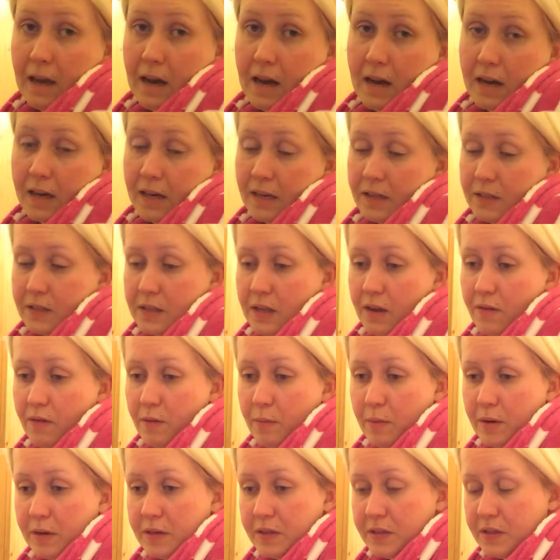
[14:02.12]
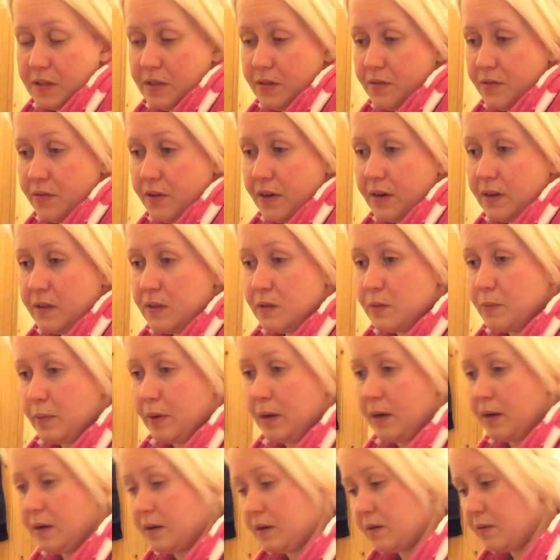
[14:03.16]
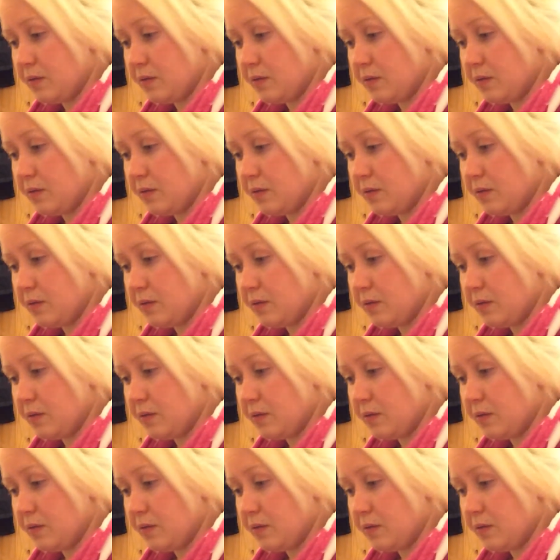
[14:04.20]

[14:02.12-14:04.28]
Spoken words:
I guess everybody's different, but